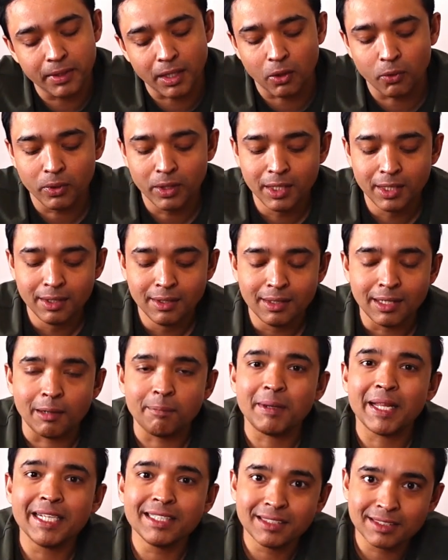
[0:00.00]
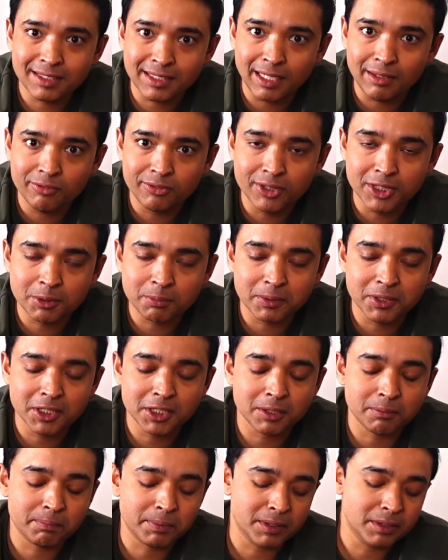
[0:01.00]
Now, applying the same first
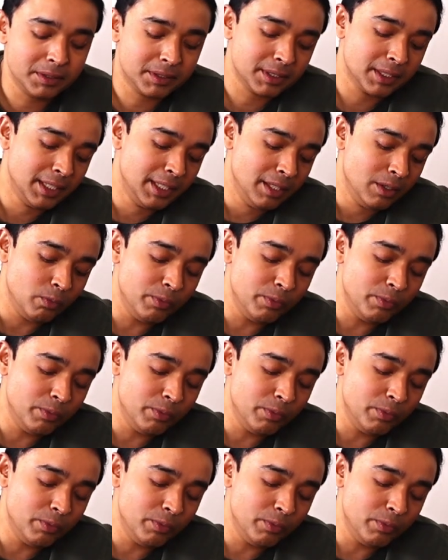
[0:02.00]
principles,